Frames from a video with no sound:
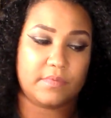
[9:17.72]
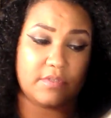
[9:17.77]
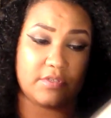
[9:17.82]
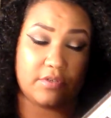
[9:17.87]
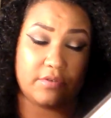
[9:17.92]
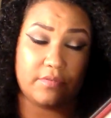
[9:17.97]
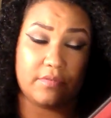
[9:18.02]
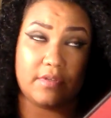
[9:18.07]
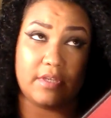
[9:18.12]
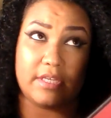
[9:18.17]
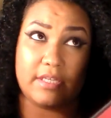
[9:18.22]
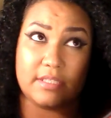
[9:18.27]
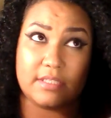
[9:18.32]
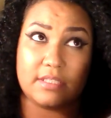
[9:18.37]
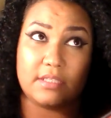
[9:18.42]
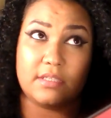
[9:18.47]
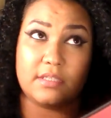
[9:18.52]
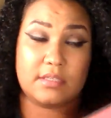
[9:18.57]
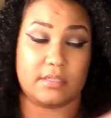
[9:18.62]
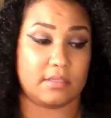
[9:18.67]
certain
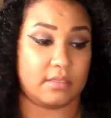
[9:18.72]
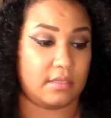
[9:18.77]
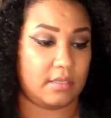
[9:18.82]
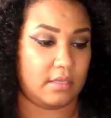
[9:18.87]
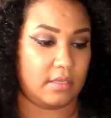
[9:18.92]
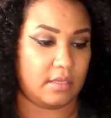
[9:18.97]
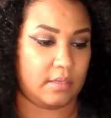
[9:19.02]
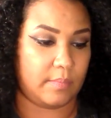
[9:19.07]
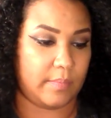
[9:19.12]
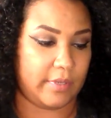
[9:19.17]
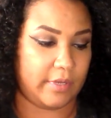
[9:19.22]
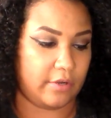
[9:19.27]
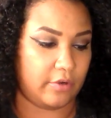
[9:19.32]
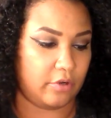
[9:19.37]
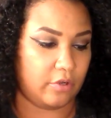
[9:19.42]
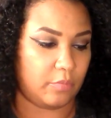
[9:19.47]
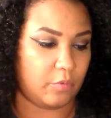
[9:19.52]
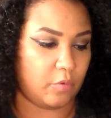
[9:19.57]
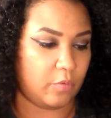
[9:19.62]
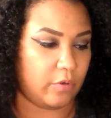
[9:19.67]
things in the
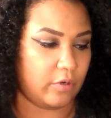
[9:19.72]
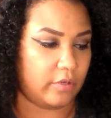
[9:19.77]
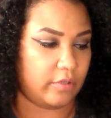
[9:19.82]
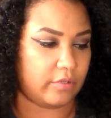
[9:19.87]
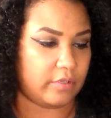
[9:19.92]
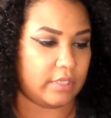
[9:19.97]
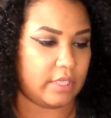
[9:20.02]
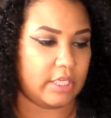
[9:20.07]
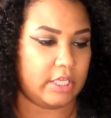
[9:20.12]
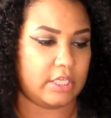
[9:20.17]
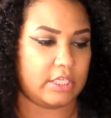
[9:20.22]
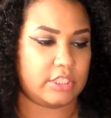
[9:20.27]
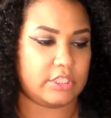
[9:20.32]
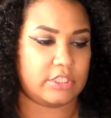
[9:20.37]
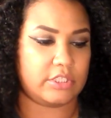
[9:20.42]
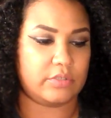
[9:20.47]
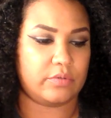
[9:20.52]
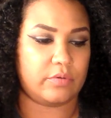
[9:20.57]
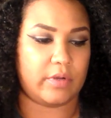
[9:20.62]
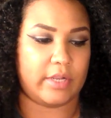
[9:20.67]
paranormal world.
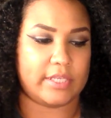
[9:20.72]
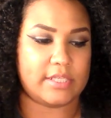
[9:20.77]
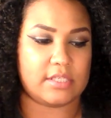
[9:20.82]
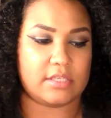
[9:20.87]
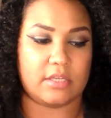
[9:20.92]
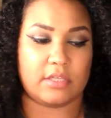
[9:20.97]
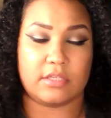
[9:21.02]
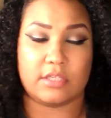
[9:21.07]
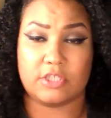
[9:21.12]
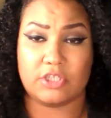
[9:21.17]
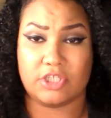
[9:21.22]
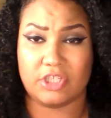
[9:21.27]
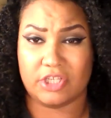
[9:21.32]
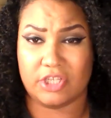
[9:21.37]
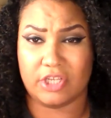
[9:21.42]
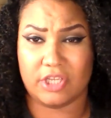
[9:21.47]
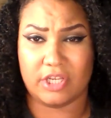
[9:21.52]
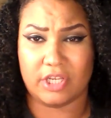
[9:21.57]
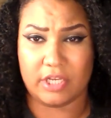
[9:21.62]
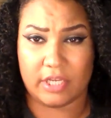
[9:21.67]
She writes on the
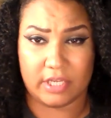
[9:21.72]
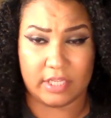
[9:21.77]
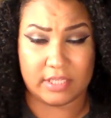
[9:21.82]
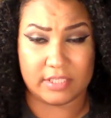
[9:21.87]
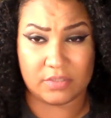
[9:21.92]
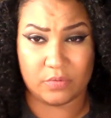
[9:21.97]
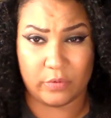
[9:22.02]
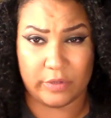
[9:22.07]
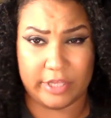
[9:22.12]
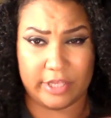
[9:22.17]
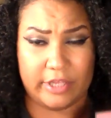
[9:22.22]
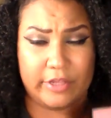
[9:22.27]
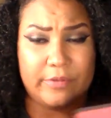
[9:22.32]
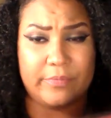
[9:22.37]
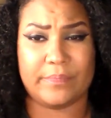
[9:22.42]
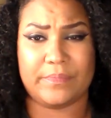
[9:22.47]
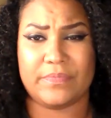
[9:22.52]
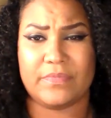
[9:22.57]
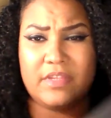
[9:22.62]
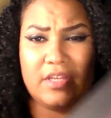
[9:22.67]
jinn as well.
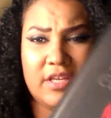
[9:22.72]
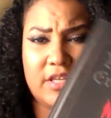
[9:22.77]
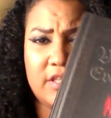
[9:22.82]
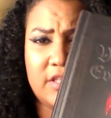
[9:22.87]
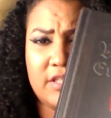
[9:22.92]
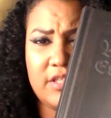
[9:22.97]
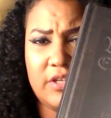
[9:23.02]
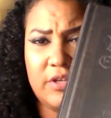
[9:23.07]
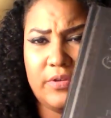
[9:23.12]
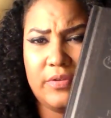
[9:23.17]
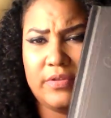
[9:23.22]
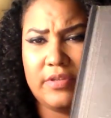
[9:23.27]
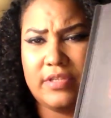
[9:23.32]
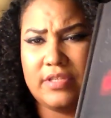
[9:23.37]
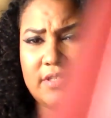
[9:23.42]
So